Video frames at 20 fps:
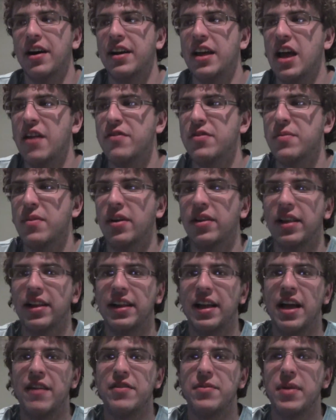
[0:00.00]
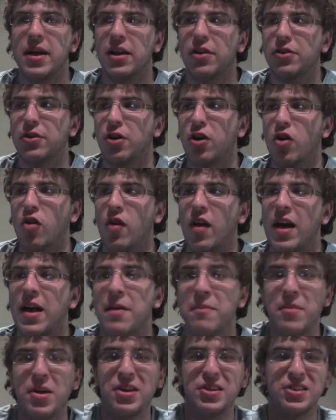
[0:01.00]
heavy metal and all of that,
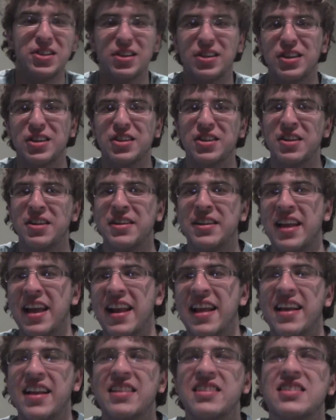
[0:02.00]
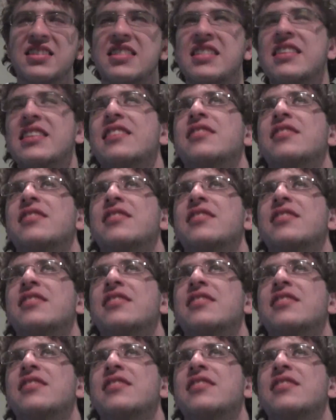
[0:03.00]
and basically getting into